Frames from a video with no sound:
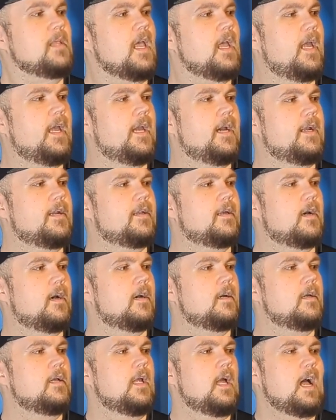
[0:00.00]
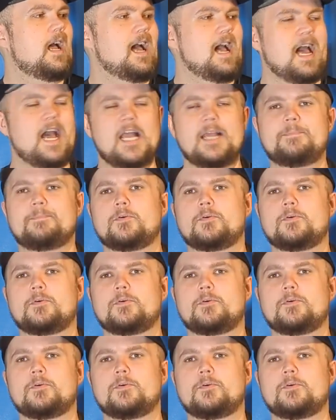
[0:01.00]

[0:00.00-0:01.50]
And I